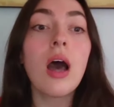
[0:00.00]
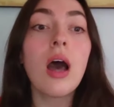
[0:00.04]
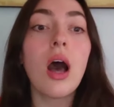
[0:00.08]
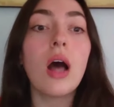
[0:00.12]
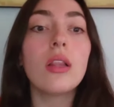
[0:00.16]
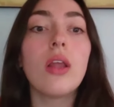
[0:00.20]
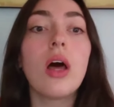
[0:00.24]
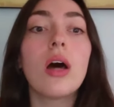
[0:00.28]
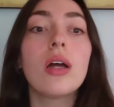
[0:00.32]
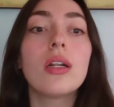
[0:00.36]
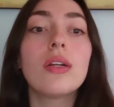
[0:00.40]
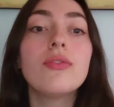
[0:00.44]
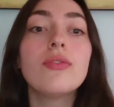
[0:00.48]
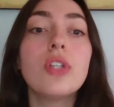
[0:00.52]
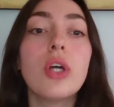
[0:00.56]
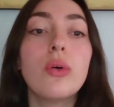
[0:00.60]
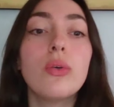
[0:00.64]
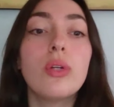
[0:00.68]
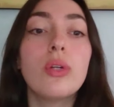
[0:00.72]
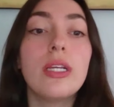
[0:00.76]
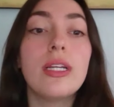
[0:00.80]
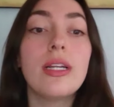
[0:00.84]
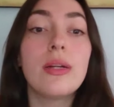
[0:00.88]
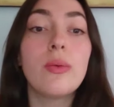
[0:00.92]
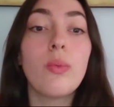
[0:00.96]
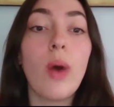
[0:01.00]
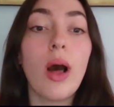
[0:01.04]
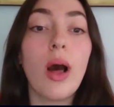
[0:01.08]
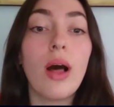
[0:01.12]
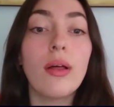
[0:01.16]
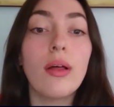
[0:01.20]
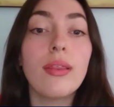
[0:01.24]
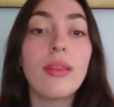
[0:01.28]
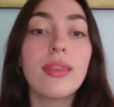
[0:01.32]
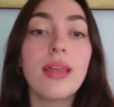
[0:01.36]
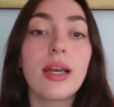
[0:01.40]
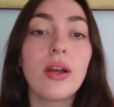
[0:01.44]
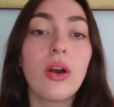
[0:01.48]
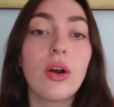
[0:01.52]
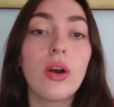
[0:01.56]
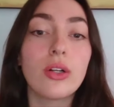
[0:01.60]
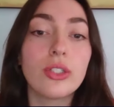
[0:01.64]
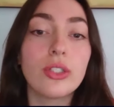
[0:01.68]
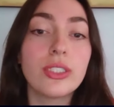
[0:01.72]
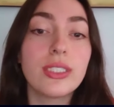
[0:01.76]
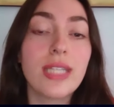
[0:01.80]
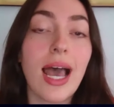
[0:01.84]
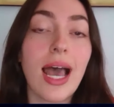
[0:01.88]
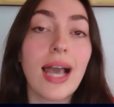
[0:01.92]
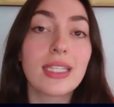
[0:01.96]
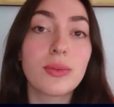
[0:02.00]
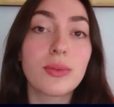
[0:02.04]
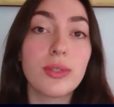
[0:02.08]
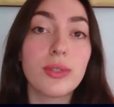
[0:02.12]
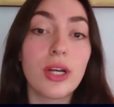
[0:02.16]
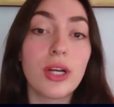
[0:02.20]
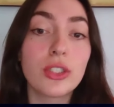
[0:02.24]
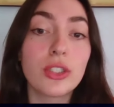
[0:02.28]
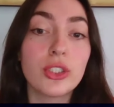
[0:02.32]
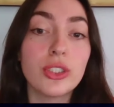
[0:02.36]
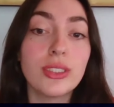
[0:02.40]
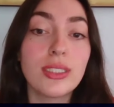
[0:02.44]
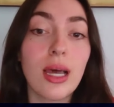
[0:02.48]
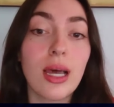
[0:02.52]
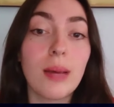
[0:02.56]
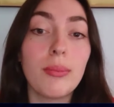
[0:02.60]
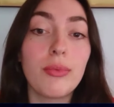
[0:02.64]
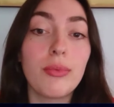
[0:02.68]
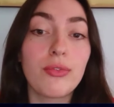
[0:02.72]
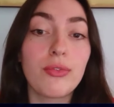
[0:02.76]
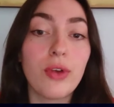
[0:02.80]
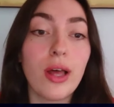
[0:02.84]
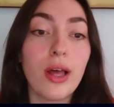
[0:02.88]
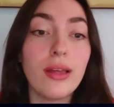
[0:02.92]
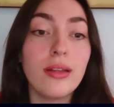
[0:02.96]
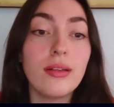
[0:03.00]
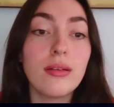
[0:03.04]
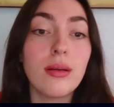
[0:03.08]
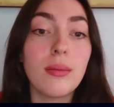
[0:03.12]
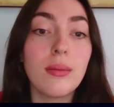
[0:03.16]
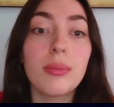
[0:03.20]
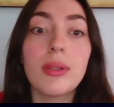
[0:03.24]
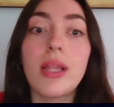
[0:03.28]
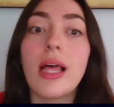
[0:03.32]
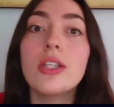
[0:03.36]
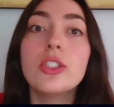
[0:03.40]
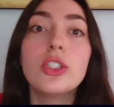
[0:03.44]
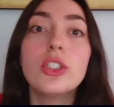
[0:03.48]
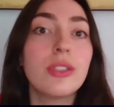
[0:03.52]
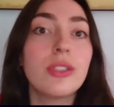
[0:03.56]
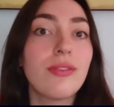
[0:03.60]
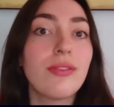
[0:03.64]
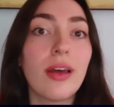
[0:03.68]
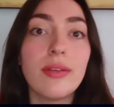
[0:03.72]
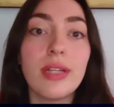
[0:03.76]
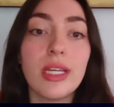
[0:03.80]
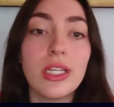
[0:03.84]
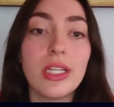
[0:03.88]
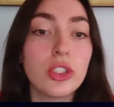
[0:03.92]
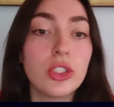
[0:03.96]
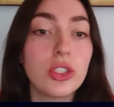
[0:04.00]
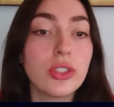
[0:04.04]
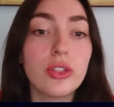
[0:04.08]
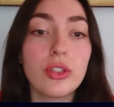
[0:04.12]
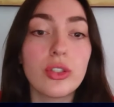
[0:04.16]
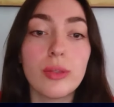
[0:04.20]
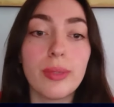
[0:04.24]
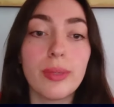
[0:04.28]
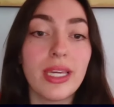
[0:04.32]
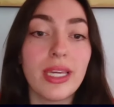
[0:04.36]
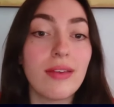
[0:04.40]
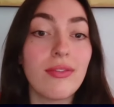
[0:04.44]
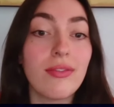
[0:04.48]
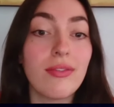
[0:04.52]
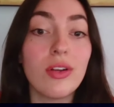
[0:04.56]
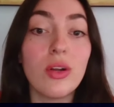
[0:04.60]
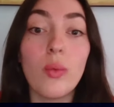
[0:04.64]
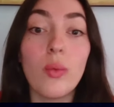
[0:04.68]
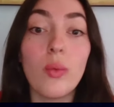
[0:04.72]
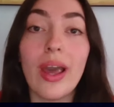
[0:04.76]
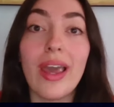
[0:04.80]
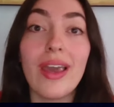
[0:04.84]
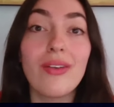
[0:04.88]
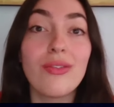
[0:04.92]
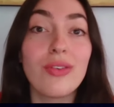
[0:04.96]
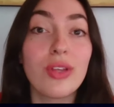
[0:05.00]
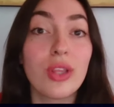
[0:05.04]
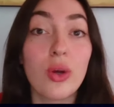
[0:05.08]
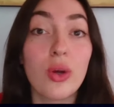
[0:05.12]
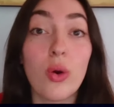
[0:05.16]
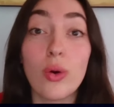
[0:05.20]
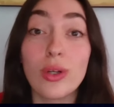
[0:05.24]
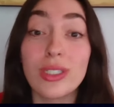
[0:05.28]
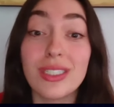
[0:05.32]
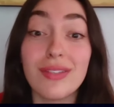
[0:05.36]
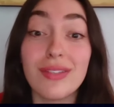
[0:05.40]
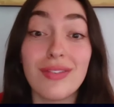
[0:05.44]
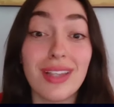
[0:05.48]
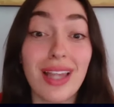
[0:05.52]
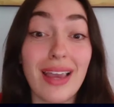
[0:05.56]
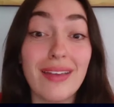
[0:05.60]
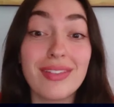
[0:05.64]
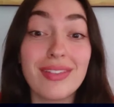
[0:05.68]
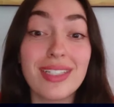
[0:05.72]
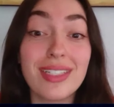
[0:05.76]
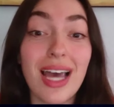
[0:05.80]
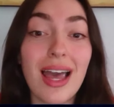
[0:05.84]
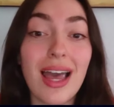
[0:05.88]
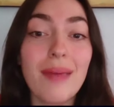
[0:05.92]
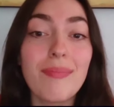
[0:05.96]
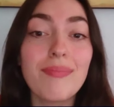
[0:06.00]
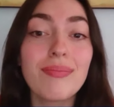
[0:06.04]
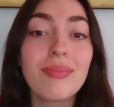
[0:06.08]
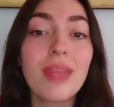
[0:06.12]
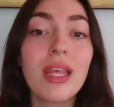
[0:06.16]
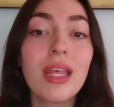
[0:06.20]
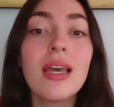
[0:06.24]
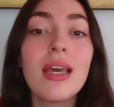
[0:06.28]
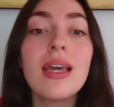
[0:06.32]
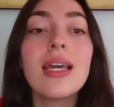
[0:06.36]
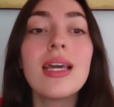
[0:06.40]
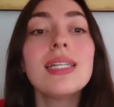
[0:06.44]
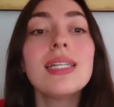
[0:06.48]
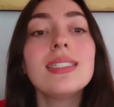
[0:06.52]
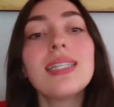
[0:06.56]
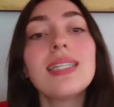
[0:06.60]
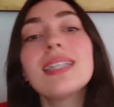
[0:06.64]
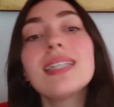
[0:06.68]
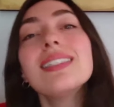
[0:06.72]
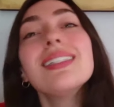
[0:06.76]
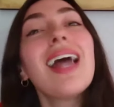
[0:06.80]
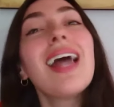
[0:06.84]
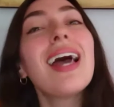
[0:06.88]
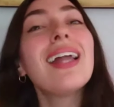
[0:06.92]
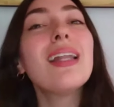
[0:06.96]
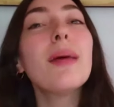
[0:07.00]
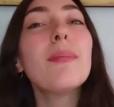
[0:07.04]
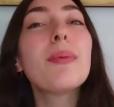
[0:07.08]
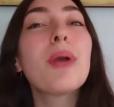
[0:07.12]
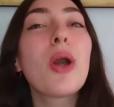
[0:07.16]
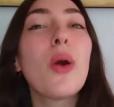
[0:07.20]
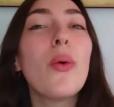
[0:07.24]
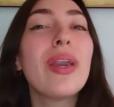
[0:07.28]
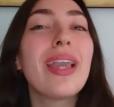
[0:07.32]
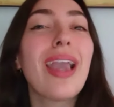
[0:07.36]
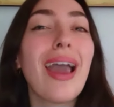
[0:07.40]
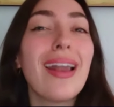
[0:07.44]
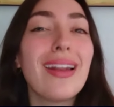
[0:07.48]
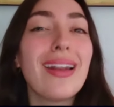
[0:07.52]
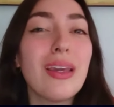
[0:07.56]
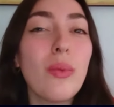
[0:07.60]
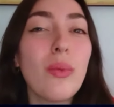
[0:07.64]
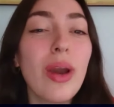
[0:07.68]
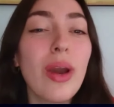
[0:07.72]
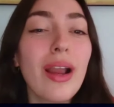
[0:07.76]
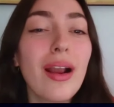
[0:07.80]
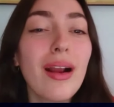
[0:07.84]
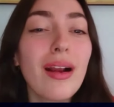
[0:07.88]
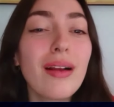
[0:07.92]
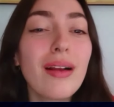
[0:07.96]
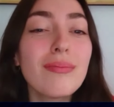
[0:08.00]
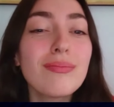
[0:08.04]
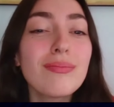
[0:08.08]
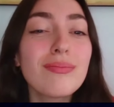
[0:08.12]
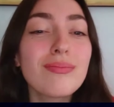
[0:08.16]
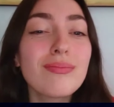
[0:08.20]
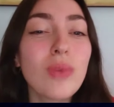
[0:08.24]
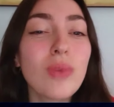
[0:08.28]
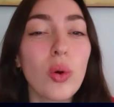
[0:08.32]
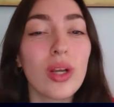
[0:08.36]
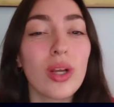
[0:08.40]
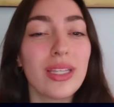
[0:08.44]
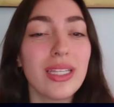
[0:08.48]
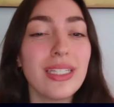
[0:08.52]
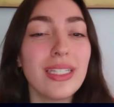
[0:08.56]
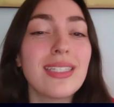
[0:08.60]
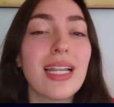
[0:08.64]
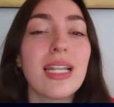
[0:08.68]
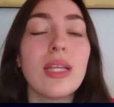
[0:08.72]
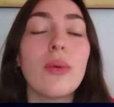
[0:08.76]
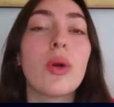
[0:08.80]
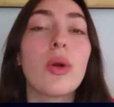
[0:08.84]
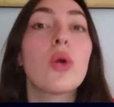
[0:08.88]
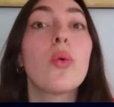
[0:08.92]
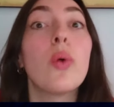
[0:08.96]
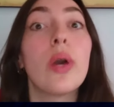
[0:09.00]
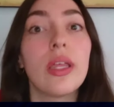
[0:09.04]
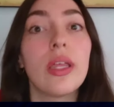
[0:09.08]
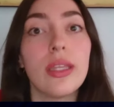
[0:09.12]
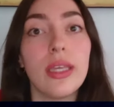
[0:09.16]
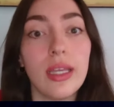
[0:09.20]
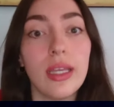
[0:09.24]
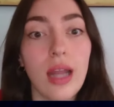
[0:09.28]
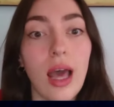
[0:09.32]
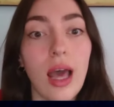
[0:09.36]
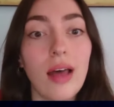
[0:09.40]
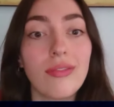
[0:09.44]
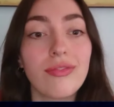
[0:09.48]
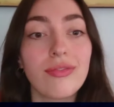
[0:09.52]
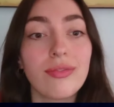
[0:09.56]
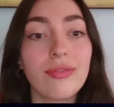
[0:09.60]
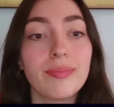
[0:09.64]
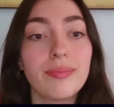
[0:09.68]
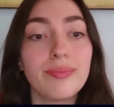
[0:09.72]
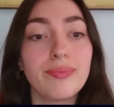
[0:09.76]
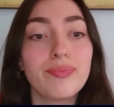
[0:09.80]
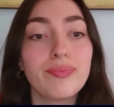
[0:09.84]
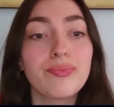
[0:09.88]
A lot of donated wealth that garners tax reductions upfront, pledged to foundations or to be given away over the course of a lifetime, doesn't end up going anywhere, or at least anywhere quickly enough.